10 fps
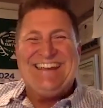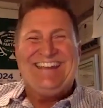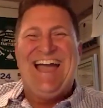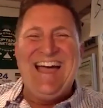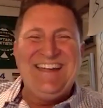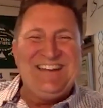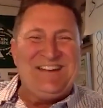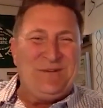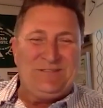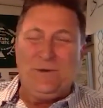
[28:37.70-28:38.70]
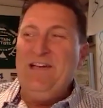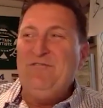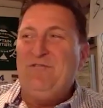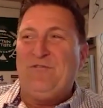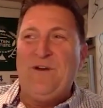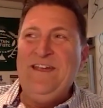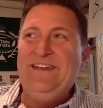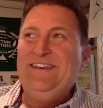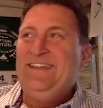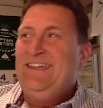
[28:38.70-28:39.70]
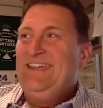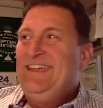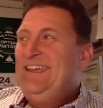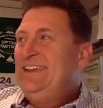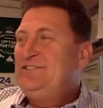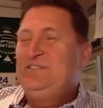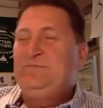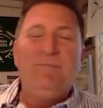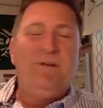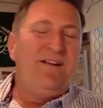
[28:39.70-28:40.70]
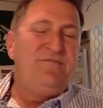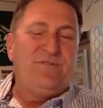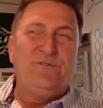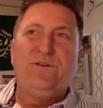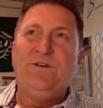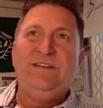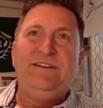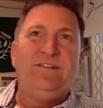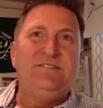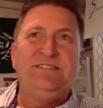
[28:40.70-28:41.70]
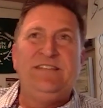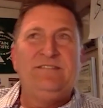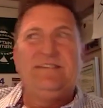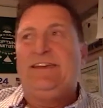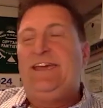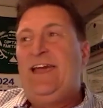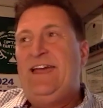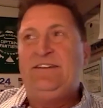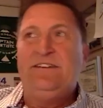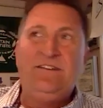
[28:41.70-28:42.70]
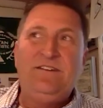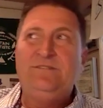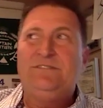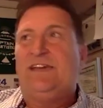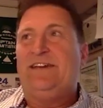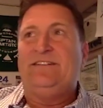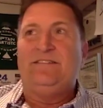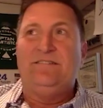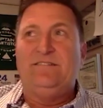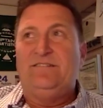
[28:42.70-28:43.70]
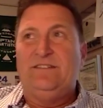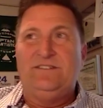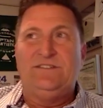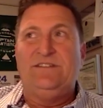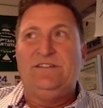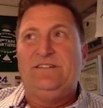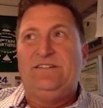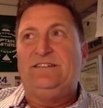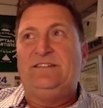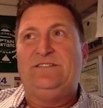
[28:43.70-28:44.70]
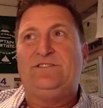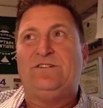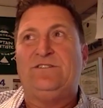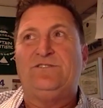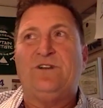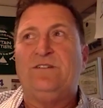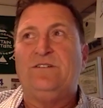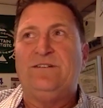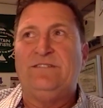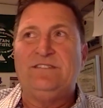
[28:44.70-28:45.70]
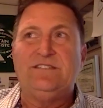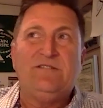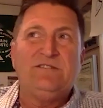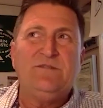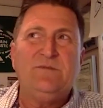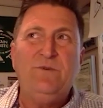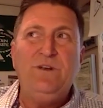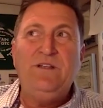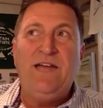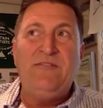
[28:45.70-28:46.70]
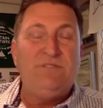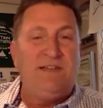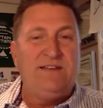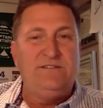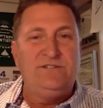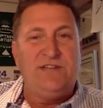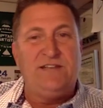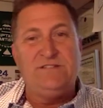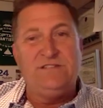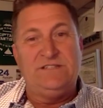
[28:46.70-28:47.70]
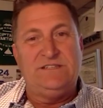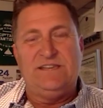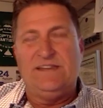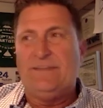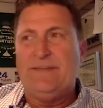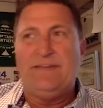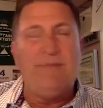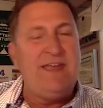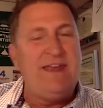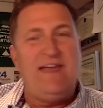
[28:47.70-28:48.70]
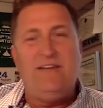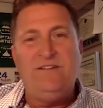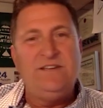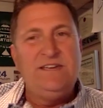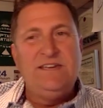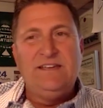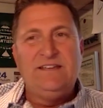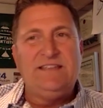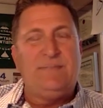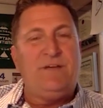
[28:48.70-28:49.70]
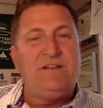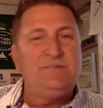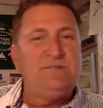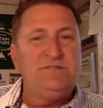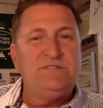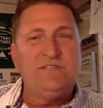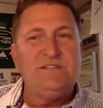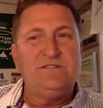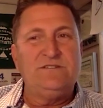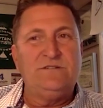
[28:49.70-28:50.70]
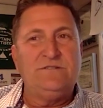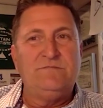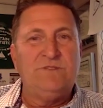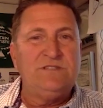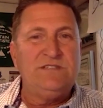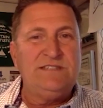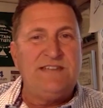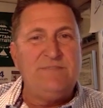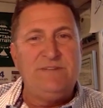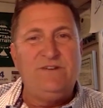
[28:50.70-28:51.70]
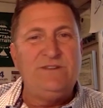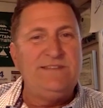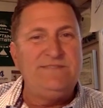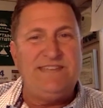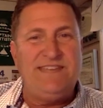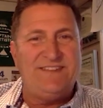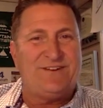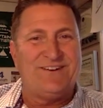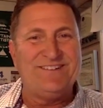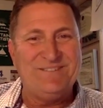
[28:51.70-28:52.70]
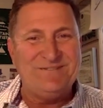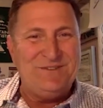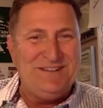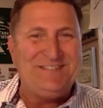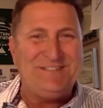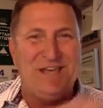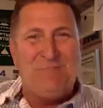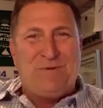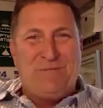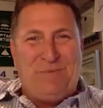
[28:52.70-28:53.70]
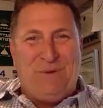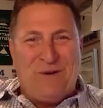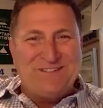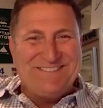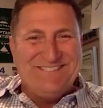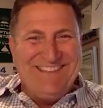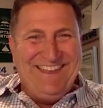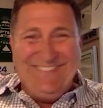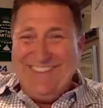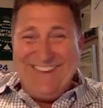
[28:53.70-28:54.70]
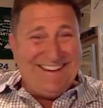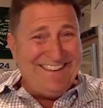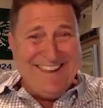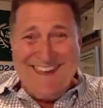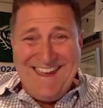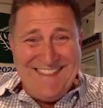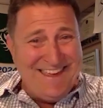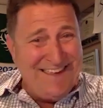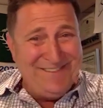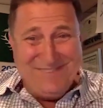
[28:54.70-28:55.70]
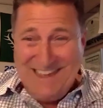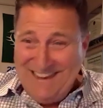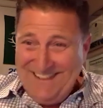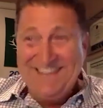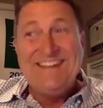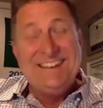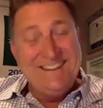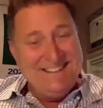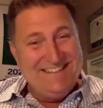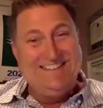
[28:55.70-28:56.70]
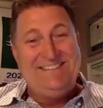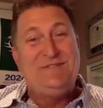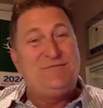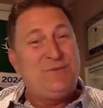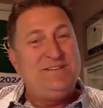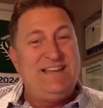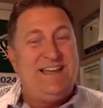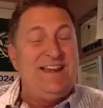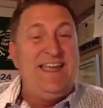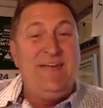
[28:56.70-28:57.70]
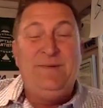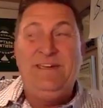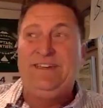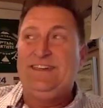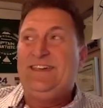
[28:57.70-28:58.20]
Yeah. Well, that's why I have a friend, and she's been married for 30 years. And I was like, yeah, it's like, it's a sort of struggle and everything. She's like, well, we don't have a lot of those challenges. And I'm like, man, how is that possible? And she goes, well, most of the time we don't live together. We're in separate parts. I'm like, yeah, that is a different dynamic.